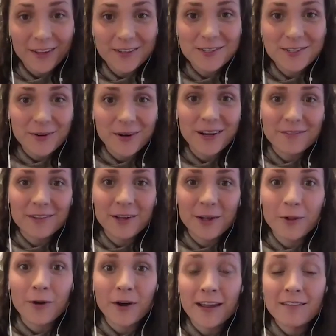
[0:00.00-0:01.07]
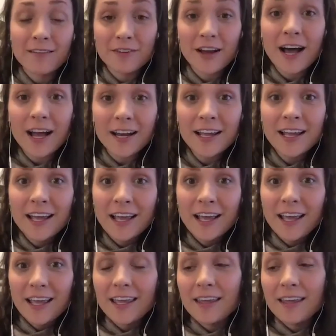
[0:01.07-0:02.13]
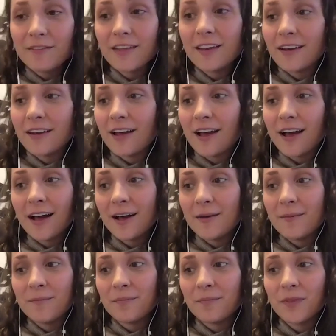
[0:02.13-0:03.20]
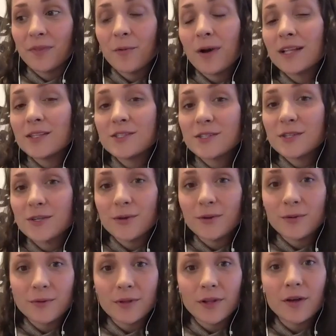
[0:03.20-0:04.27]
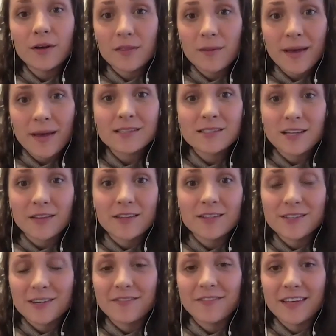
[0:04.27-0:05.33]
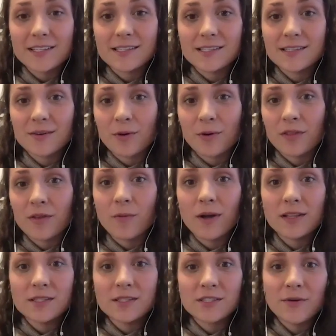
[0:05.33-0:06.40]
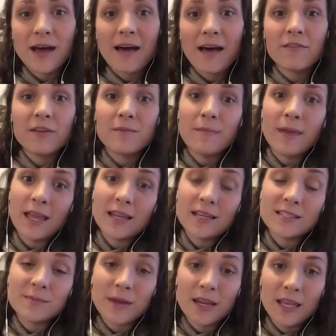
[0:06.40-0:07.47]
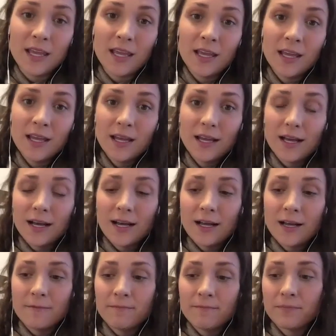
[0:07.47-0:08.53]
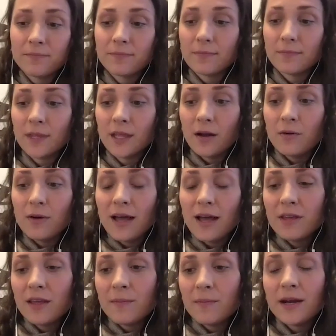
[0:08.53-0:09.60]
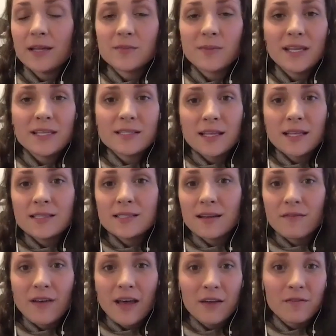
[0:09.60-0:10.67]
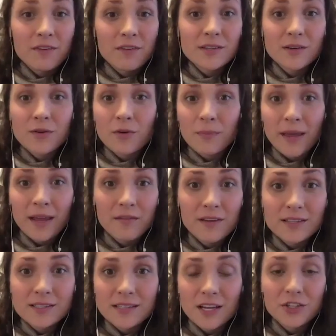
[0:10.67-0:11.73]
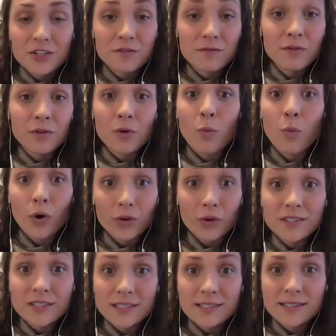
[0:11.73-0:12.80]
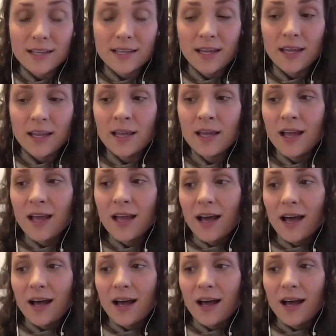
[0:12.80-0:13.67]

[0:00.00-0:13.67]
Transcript: short of the glory of God even um, the ones who look the best on the surface or the ones who haven't made as many um, you know haven't committed as many sins that have had physical manifestation for the world to see mm-hmm.